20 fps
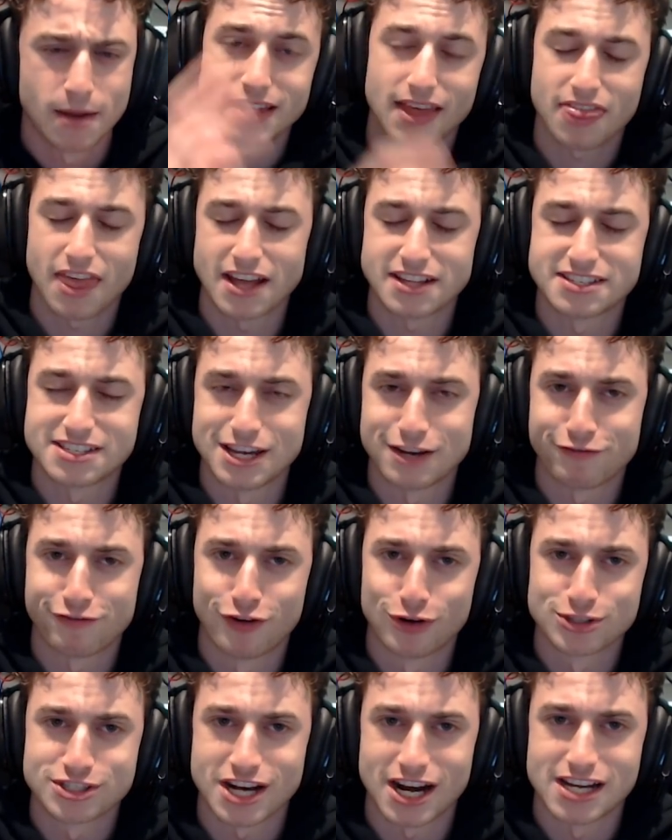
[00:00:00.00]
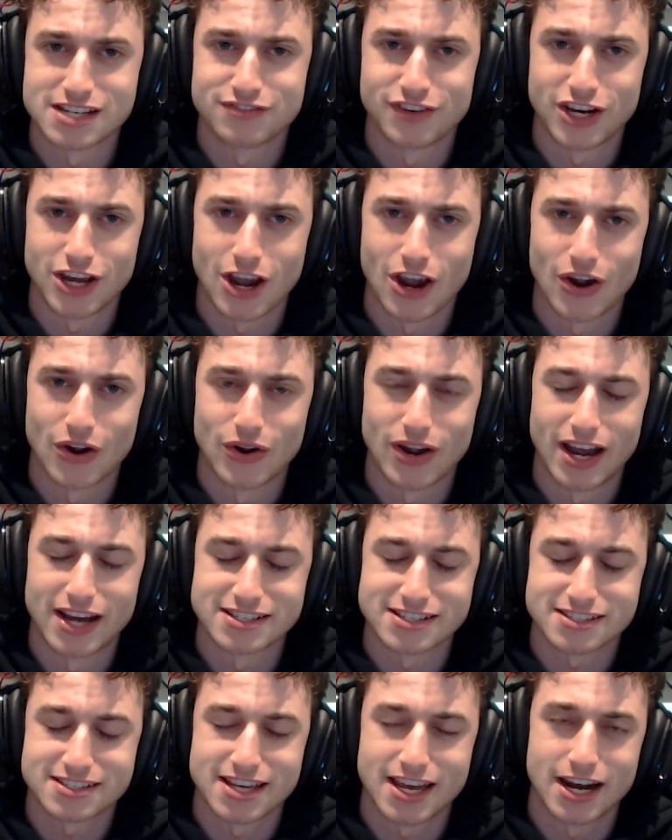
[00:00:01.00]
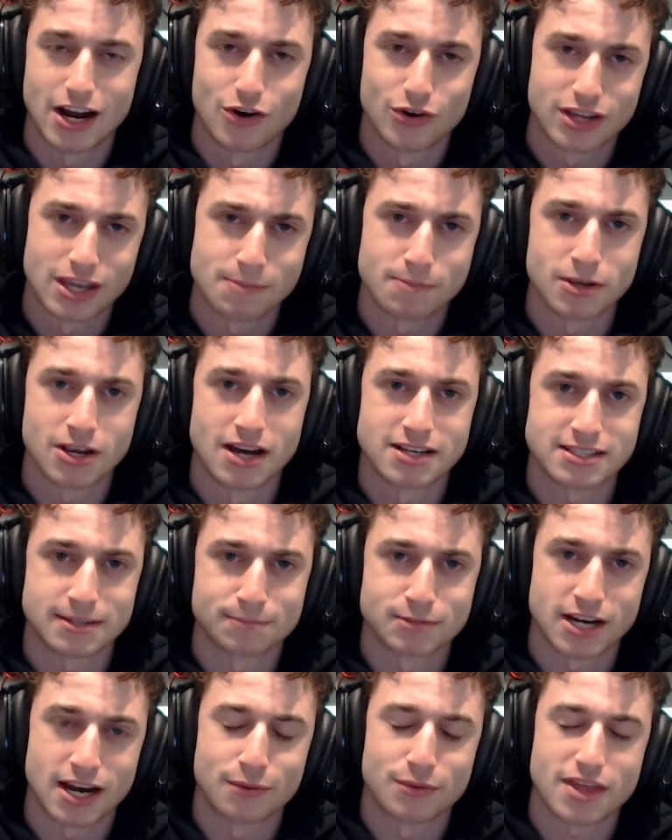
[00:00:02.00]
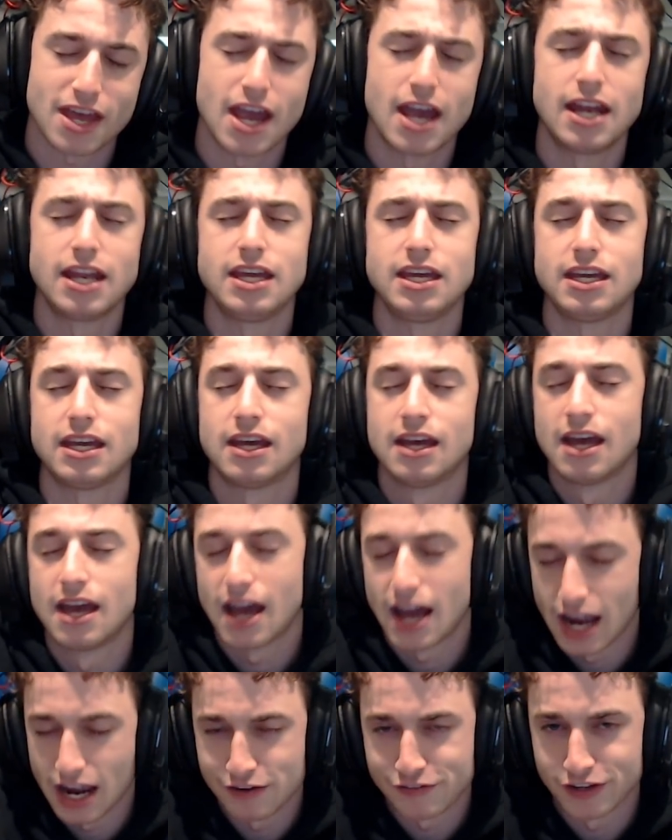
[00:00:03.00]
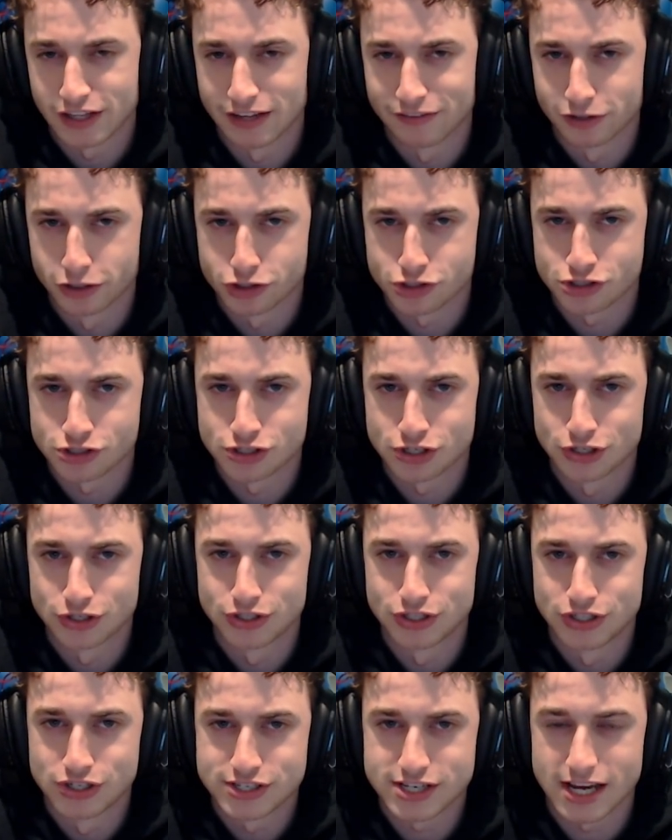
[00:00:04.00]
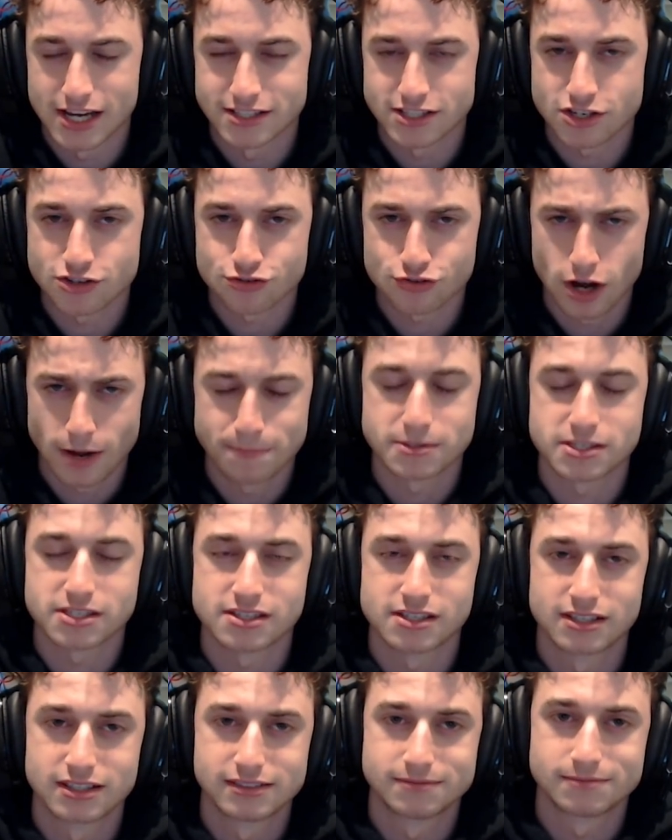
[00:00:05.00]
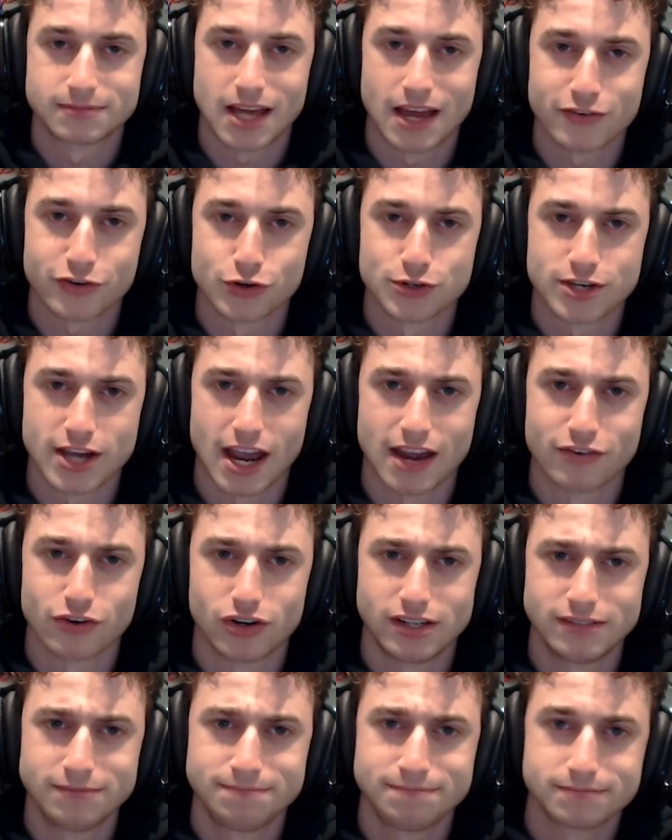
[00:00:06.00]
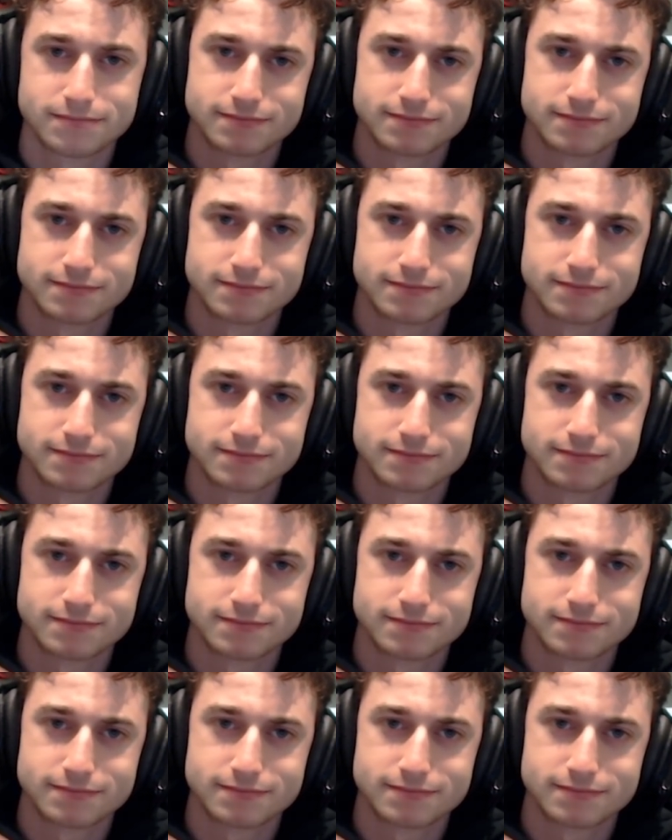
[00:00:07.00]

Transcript: That's it for today's video. As I said, I'll keep you guys up to date with any A F L Evolution two news as it drops. Have a good day, everyone.